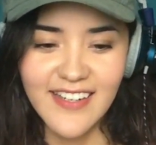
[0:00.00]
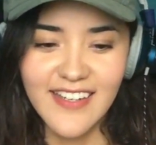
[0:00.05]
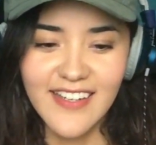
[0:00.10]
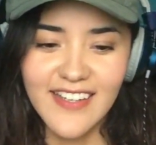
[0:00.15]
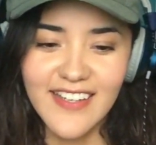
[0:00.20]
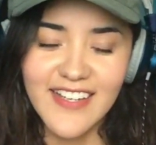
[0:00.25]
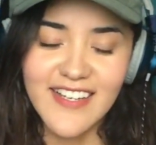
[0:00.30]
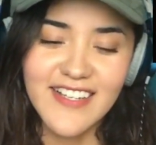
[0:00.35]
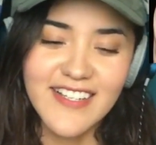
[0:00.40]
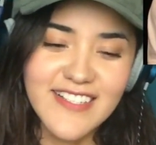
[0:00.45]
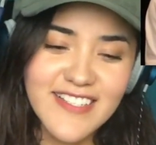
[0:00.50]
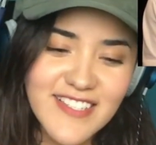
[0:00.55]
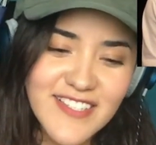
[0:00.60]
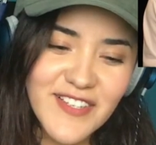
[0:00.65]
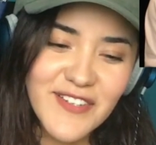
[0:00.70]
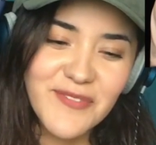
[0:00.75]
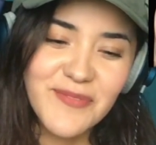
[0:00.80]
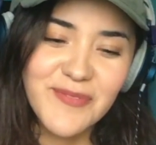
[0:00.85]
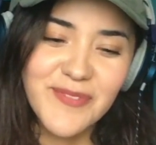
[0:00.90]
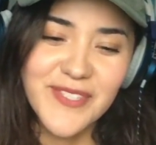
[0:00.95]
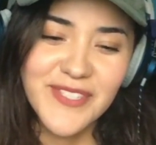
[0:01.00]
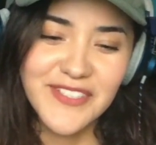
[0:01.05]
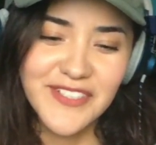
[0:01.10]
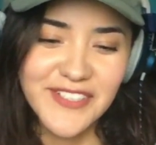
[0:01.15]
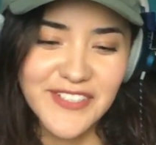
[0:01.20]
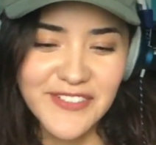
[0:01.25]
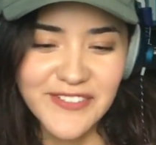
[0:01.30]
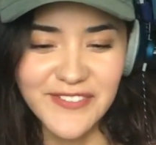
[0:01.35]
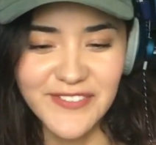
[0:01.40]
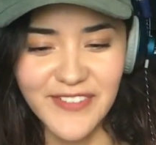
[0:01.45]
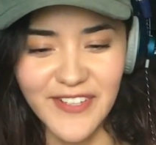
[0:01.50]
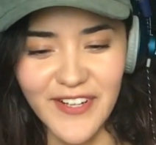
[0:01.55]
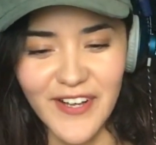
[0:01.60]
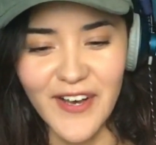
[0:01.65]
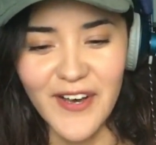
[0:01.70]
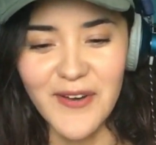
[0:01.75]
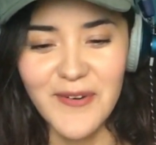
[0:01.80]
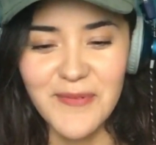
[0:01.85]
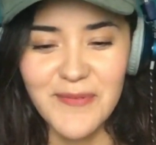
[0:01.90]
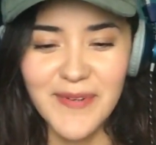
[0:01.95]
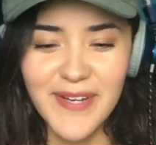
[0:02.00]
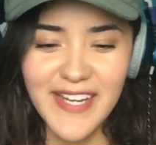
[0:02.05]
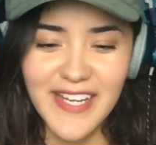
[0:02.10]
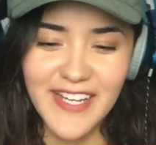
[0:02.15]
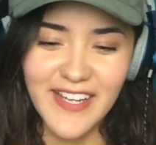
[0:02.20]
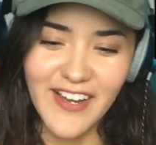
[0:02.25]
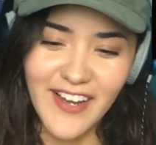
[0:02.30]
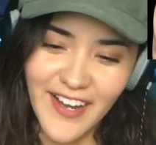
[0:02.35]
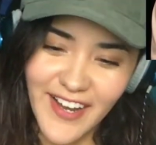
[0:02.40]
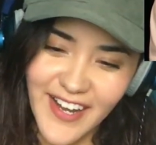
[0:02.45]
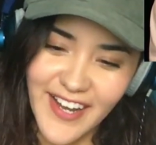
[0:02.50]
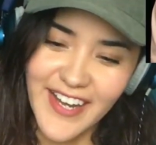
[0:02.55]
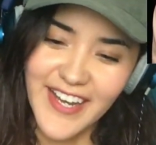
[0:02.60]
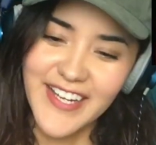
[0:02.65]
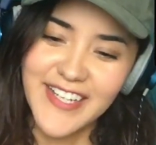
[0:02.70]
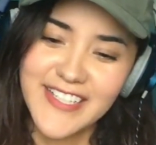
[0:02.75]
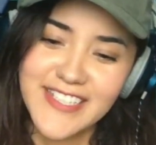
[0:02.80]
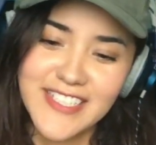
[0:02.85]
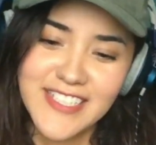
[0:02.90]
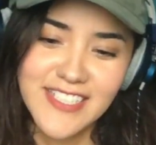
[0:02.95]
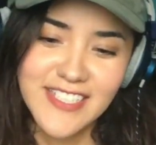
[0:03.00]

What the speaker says: adore. Oh, so beautiful. Oh my gosh.